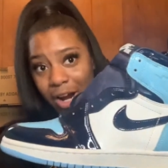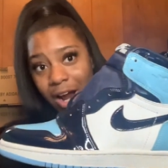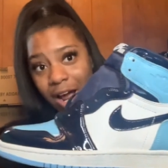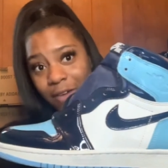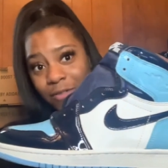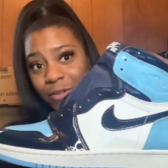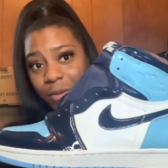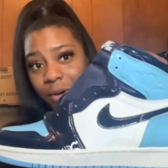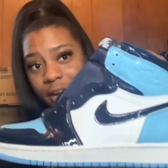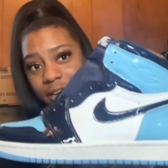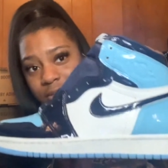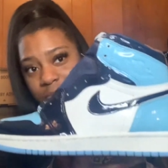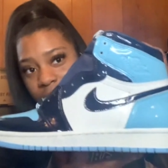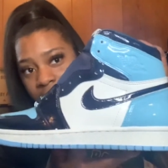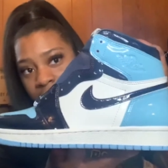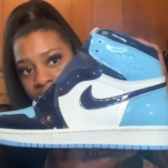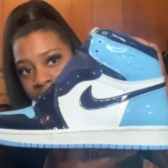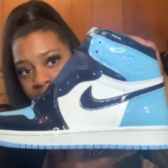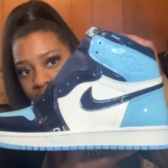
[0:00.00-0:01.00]
after but
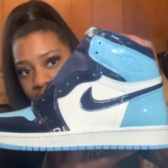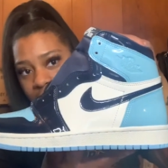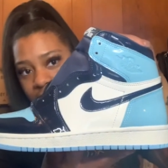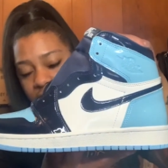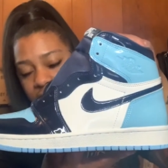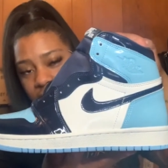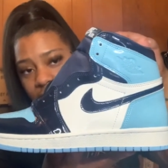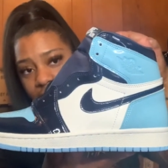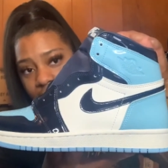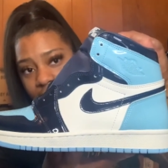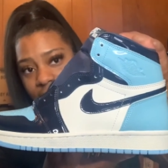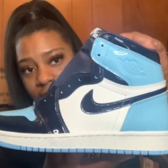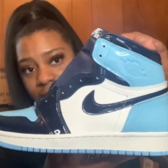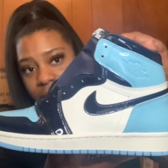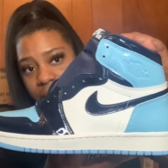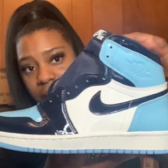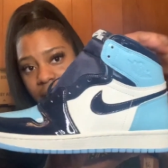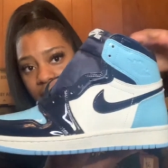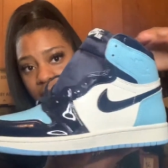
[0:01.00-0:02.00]
I know I'll still have
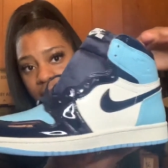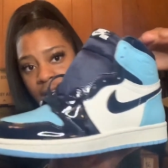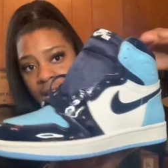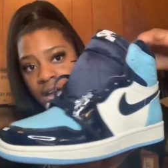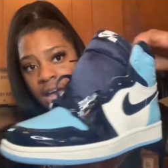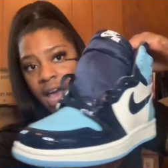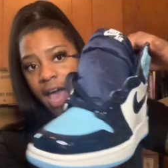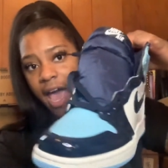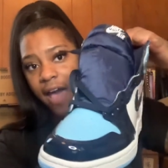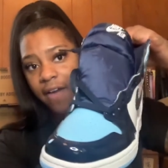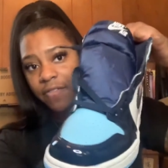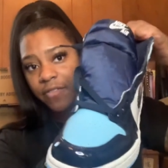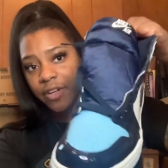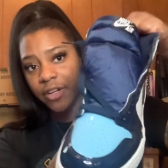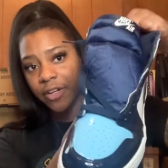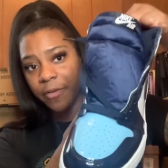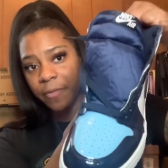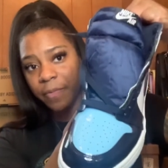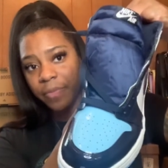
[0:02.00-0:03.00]
some money
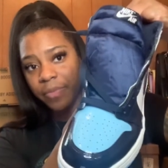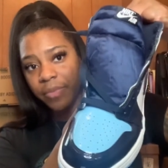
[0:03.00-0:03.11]
after.